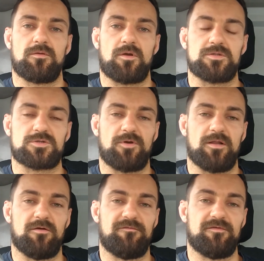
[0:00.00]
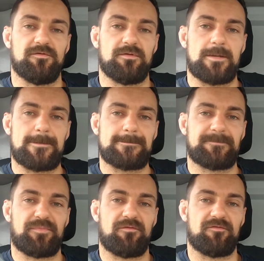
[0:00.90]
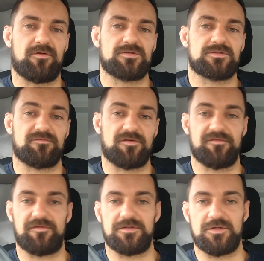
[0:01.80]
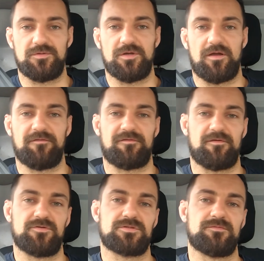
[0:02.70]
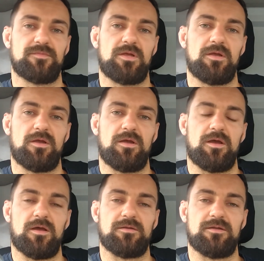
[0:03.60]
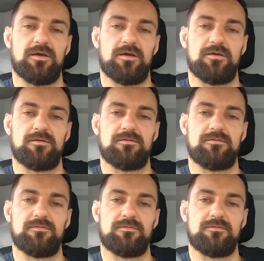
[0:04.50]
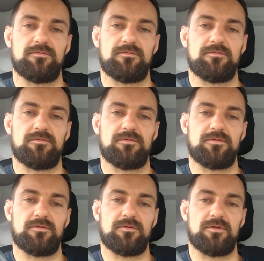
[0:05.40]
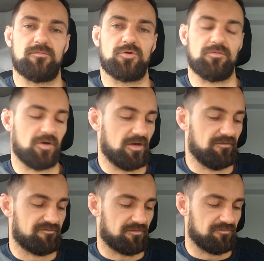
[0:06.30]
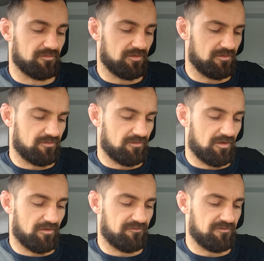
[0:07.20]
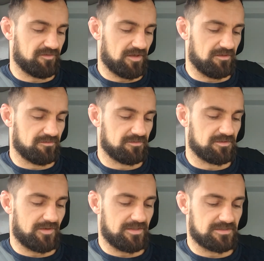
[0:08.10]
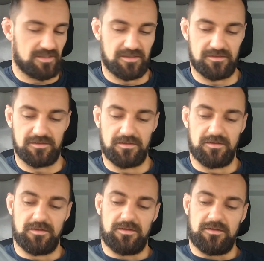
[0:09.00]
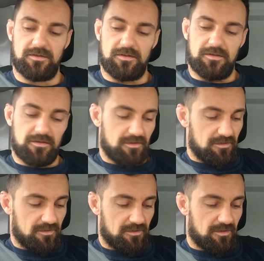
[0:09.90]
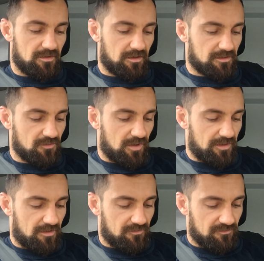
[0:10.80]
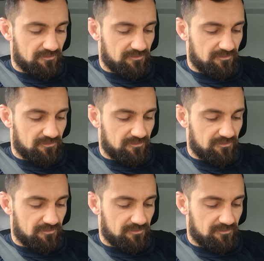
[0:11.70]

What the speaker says: God's great love for us, for Judah and for us. And I'm going to be reading from 15 to 18, and I'll do that now.